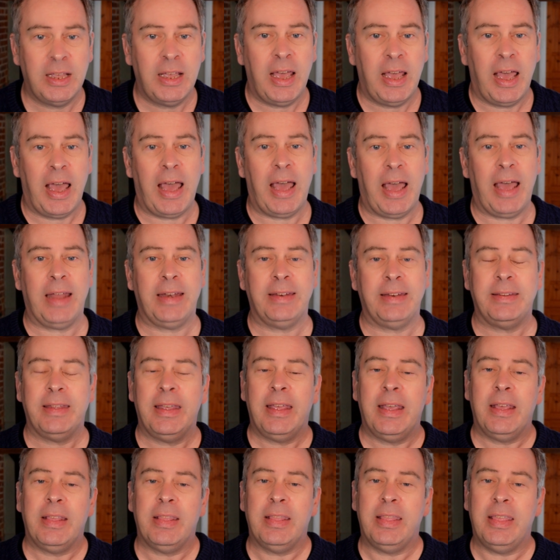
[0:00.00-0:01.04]
And
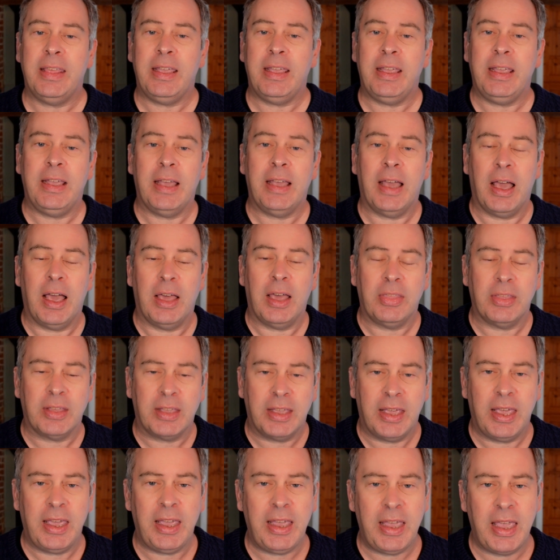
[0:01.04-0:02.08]
the
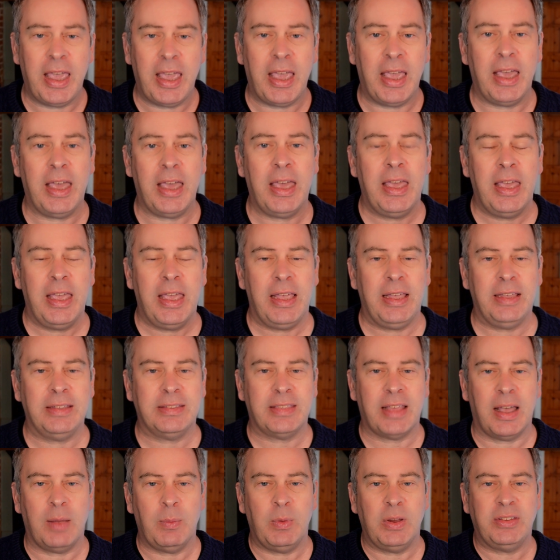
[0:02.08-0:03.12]
key here is
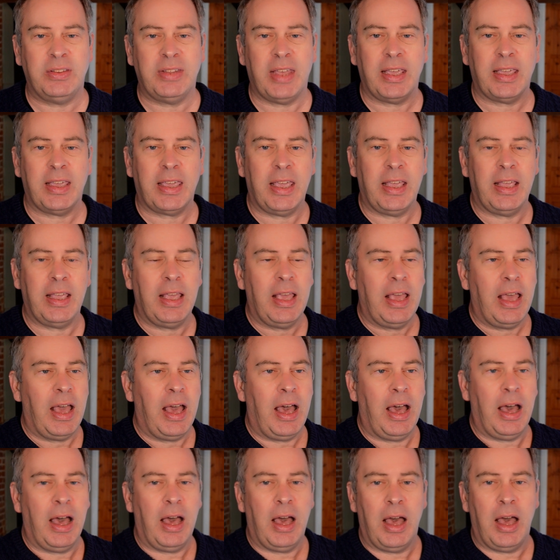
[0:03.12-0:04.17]
that we're taking
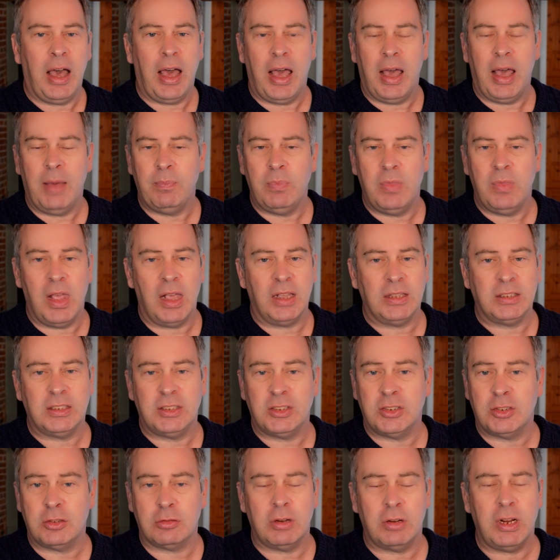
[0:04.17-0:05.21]
a
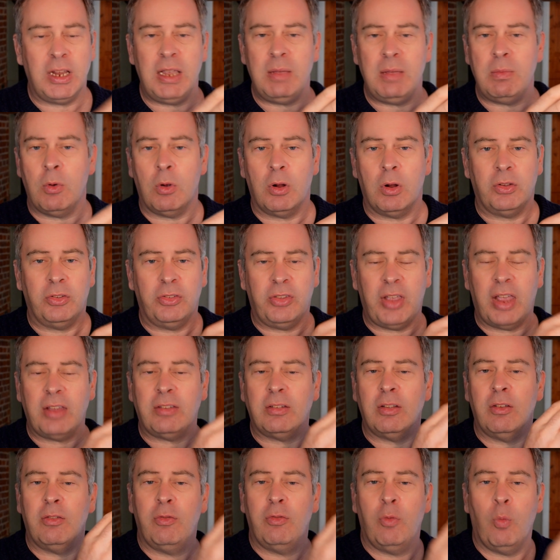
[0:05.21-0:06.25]
stream or a set
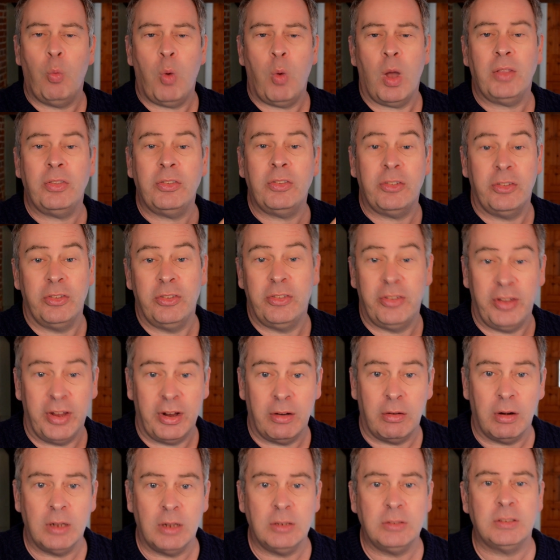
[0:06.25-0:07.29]
of ones and
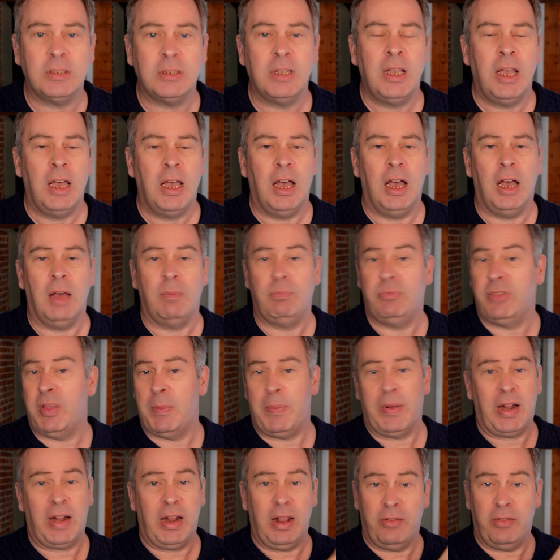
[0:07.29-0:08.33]
zeros,
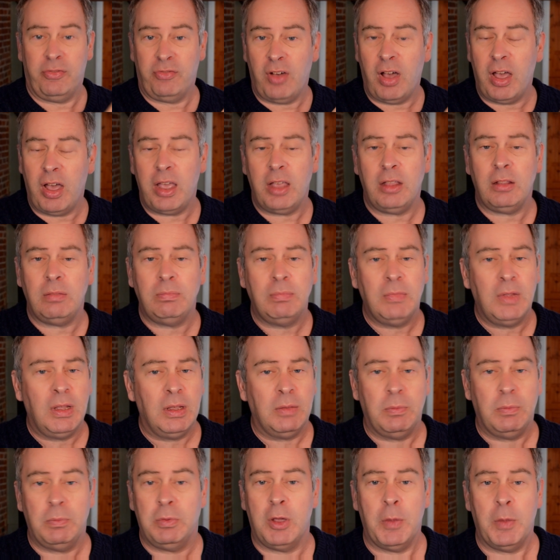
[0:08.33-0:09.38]
typically a file,
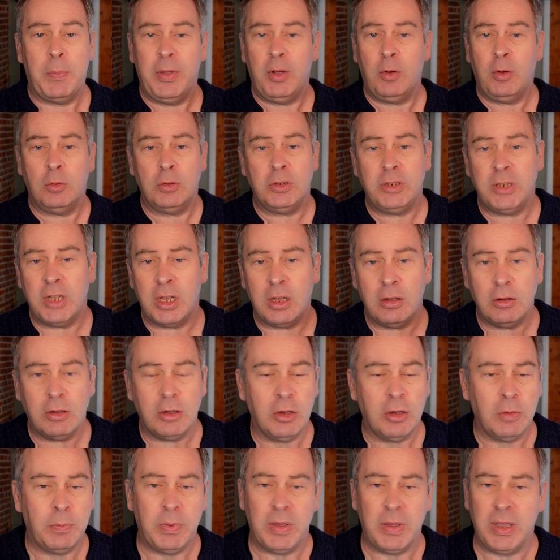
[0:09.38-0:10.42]
could be audio, could
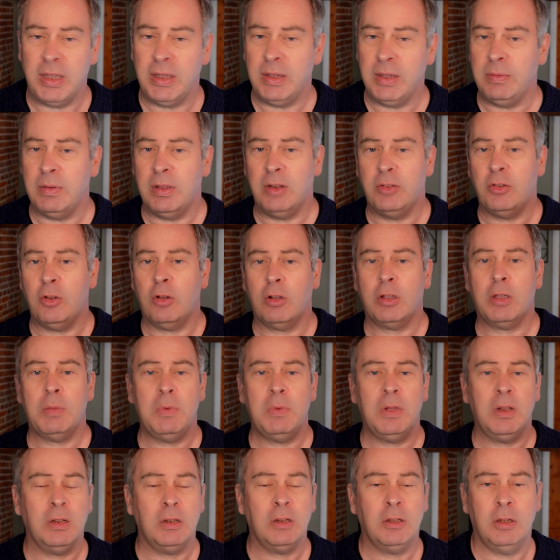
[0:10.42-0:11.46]
be a
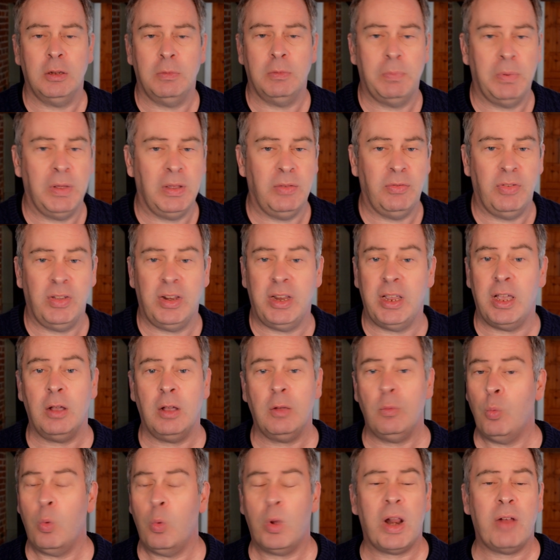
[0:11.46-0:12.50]
document, could be video,
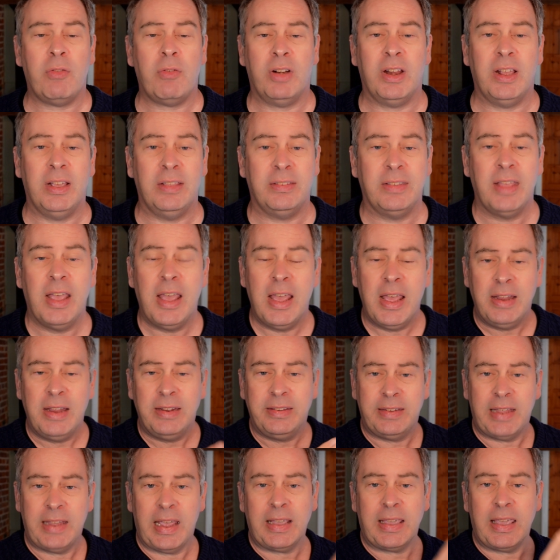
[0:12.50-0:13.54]
whatever it is,
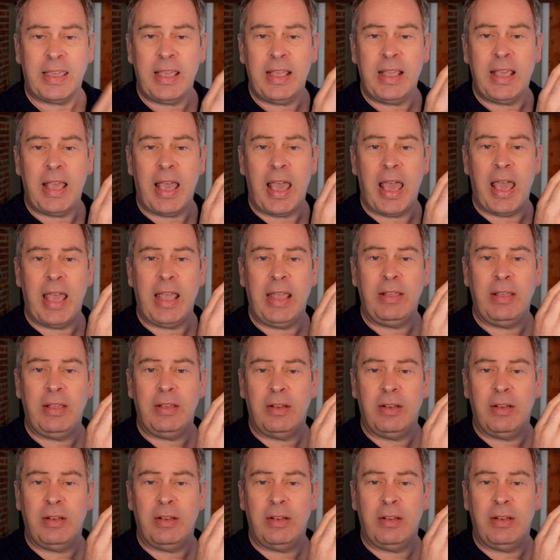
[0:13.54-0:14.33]
taking a